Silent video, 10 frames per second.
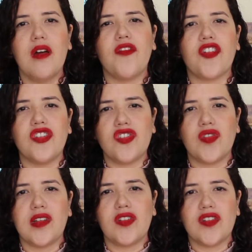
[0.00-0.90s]
for you
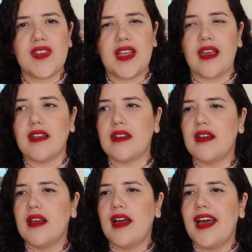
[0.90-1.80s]
to understand
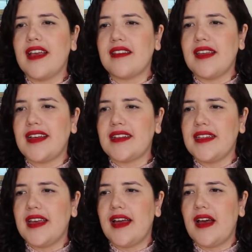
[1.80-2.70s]

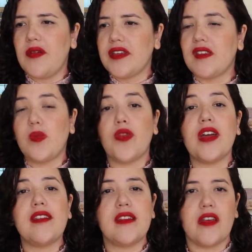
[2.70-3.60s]
exactly how
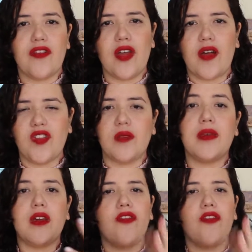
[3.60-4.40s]
expressive you have to be,